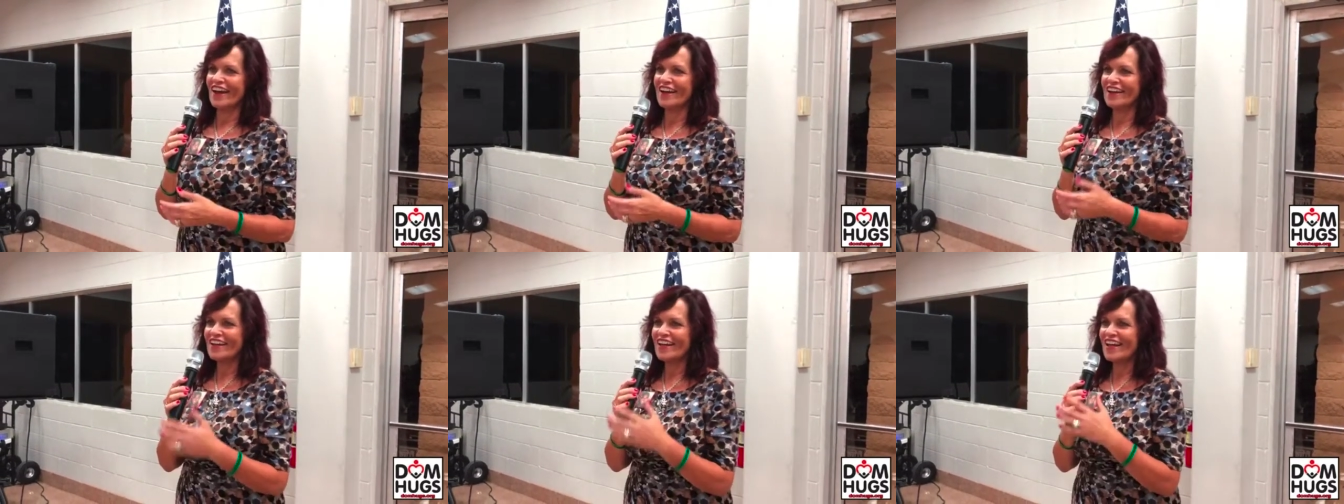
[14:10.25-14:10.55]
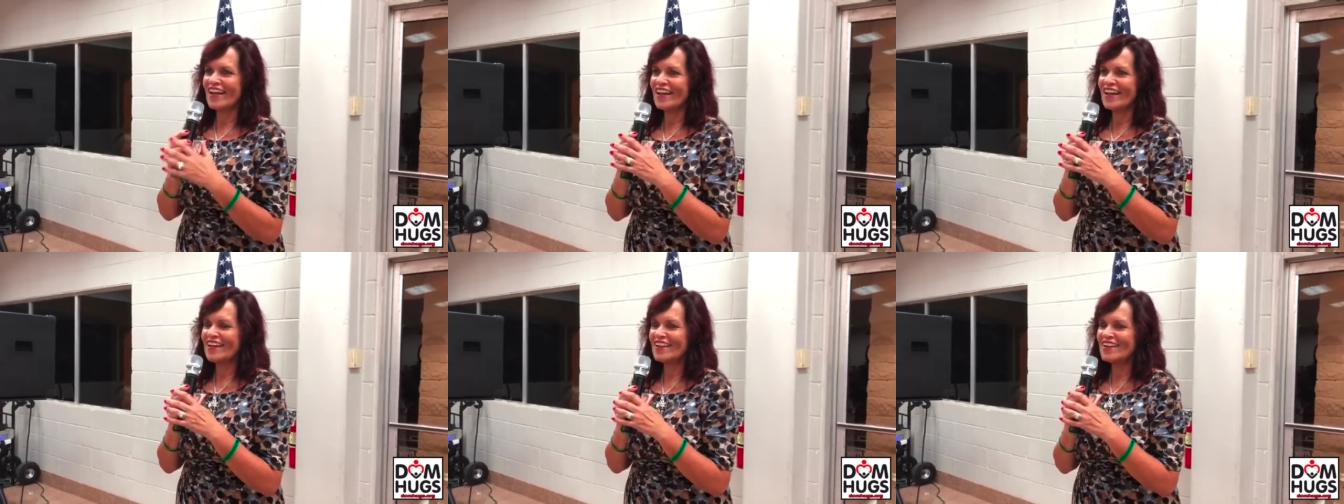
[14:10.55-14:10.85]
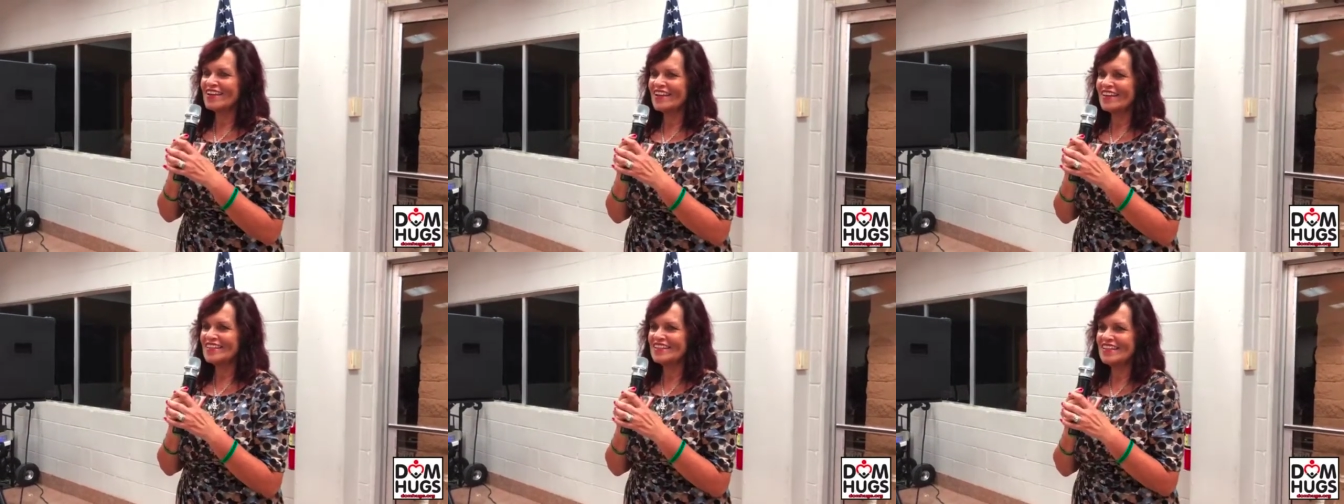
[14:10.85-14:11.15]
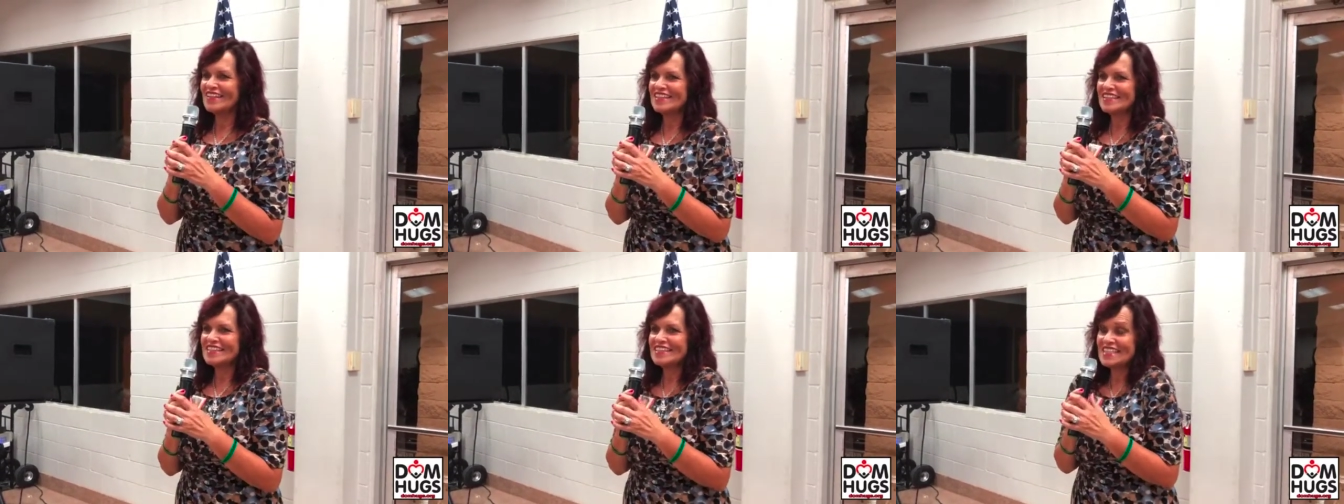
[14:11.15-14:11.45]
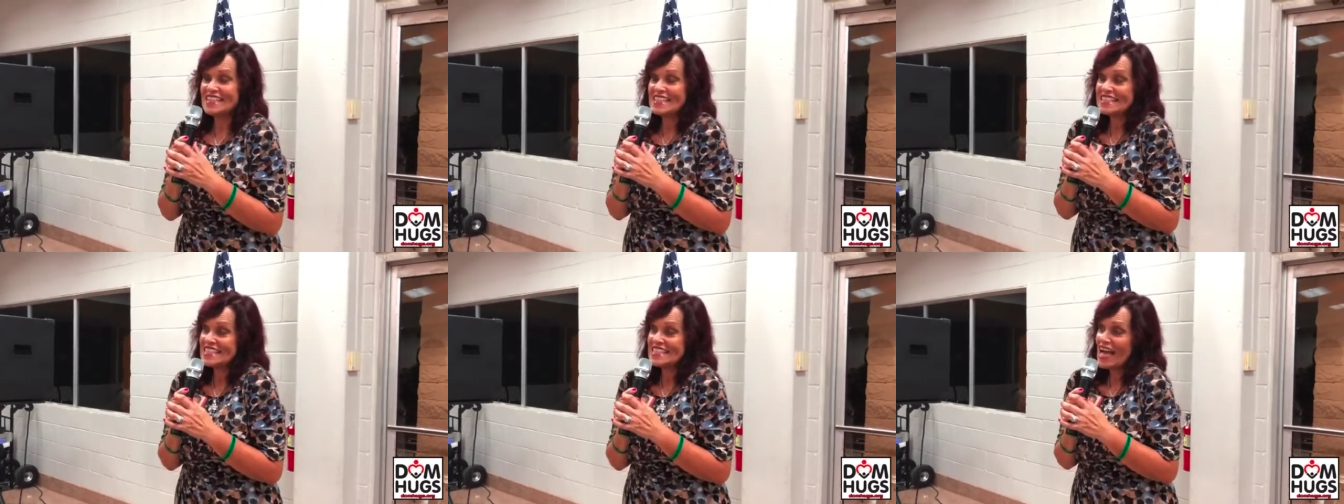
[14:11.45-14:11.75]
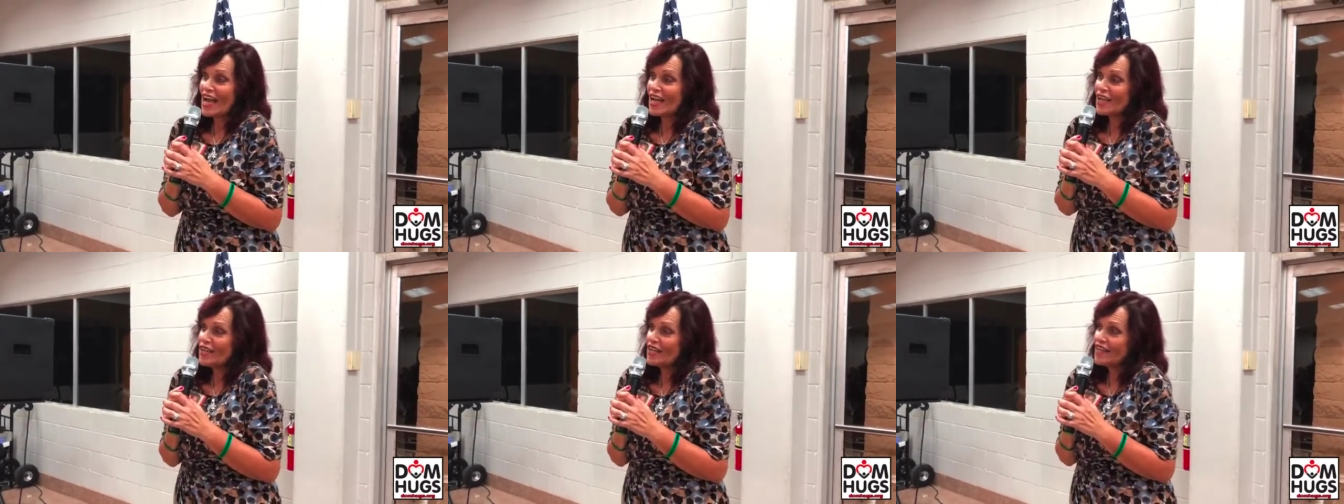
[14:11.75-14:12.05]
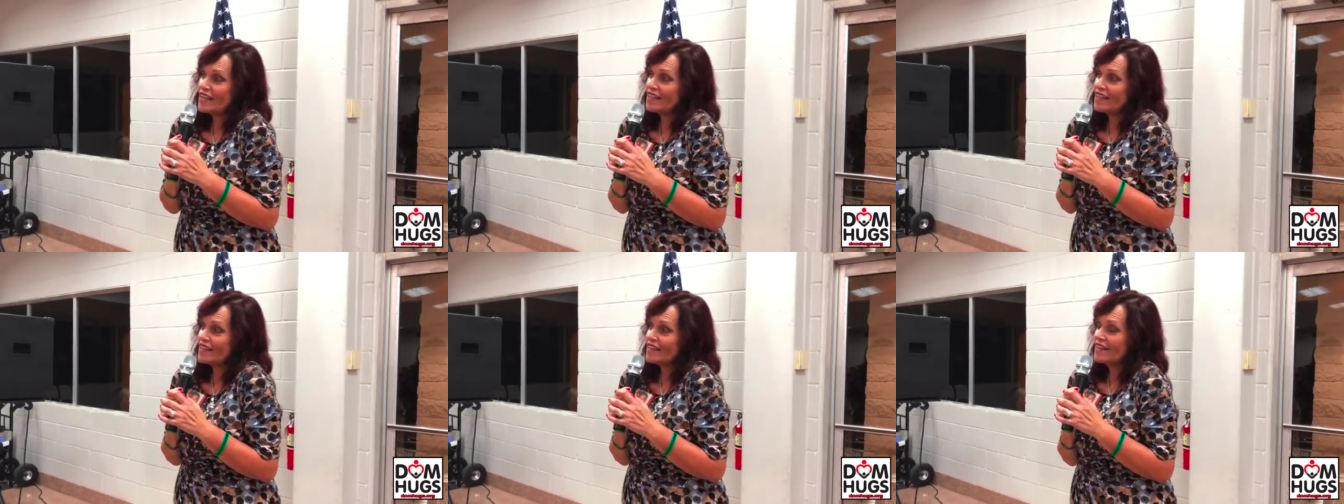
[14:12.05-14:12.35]
and it's
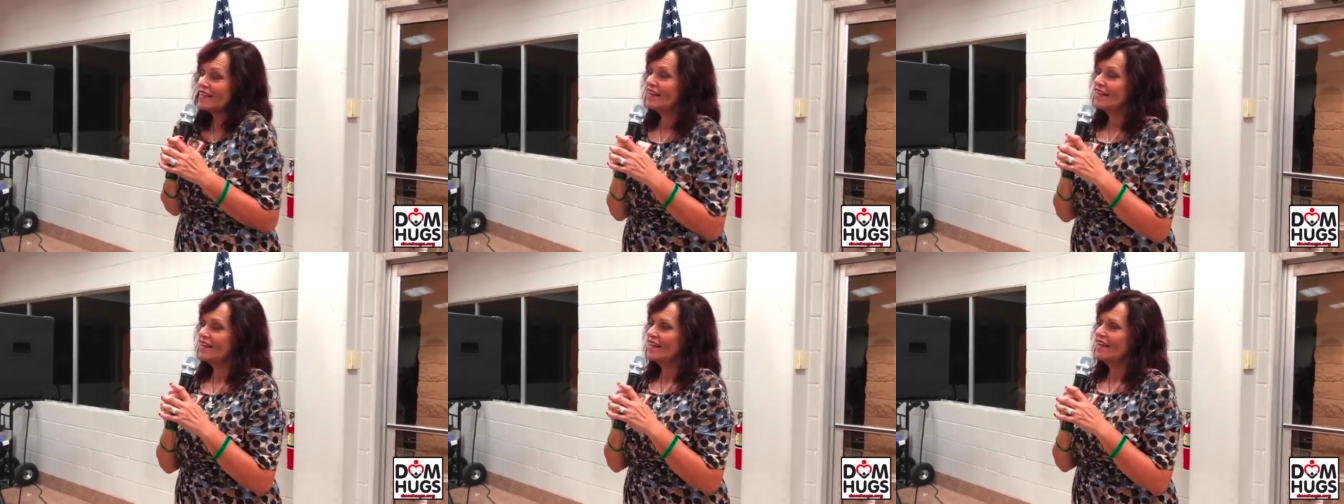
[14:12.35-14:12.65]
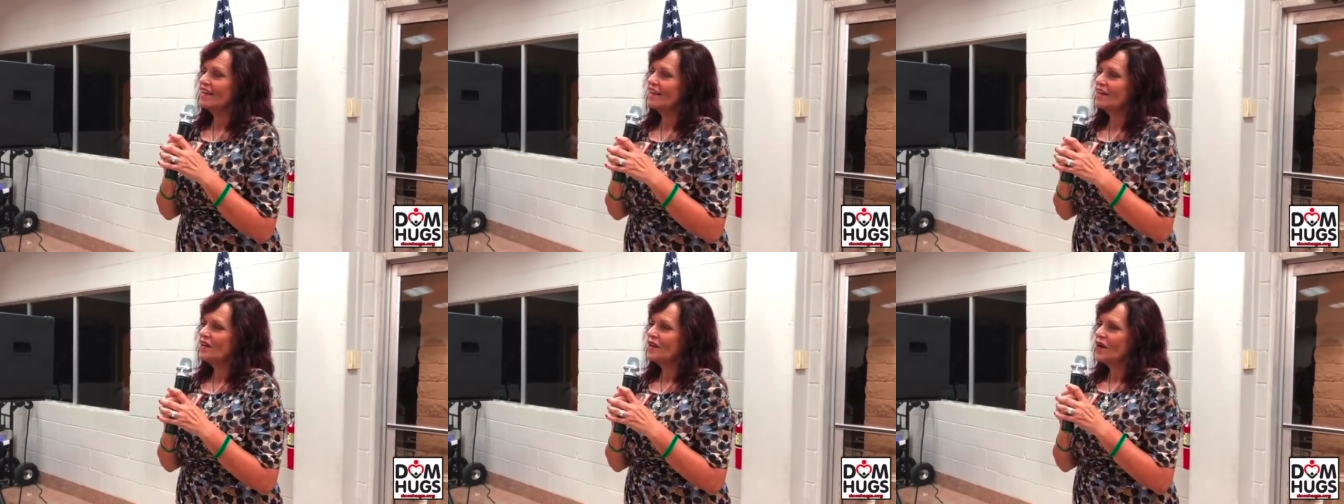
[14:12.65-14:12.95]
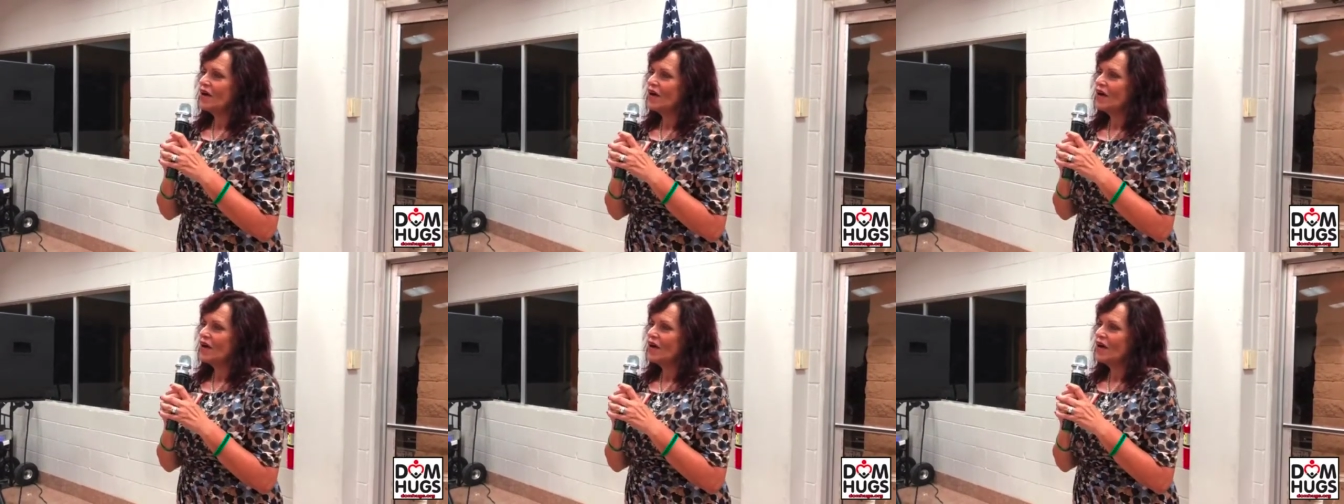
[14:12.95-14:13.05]
exciting.